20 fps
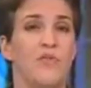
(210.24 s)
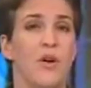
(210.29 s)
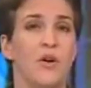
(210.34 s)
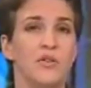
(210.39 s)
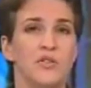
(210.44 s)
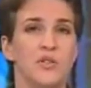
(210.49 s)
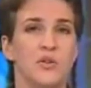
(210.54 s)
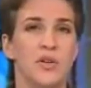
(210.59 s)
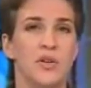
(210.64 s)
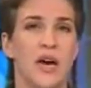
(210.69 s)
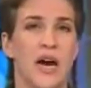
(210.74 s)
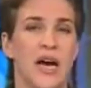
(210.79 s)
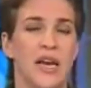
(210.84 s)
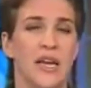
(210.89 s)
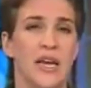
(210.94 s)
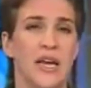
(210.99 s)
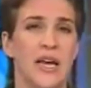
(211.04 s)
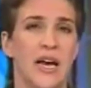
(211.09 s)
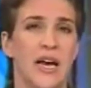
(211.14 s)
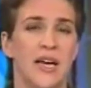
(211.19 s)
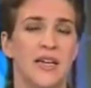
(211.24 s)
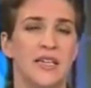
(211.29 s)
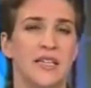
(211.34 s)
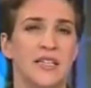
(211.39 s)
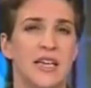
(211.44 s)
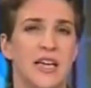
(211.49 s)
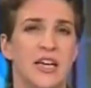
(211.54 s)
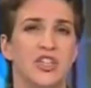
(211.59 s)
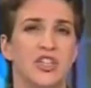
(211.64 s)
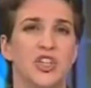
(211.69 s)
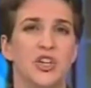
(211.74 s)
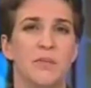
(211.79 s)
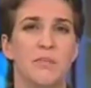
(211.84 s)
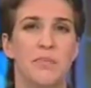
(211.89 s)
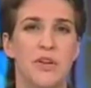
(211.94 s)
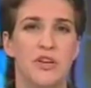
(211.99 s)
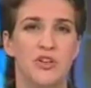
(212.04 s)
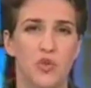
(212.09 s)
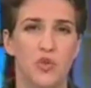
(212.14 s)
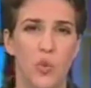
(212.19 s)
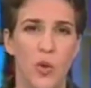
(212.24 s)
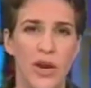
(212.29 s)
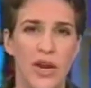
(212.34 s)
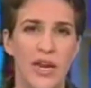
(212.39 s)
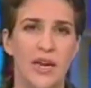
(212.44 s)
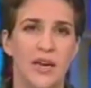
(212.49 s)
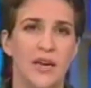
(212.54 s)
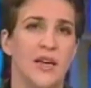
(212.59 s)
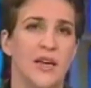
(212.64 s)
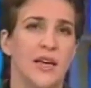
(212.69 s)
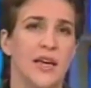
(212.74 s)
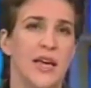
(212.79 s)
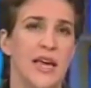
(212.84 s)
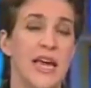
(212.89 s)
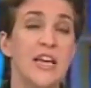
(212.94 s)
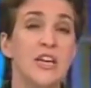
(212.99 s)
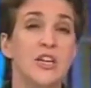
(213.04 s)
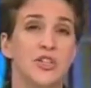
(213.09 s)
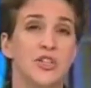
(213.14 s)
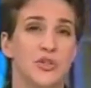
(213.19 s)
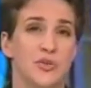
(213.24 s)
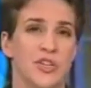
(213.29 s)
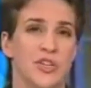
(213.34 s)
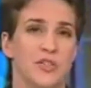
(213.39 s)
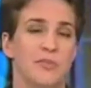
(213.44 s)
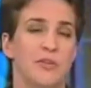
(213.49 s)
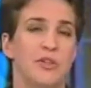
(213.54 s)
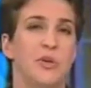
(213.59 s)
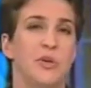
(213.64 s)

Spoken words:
we've also got a distinction between industries,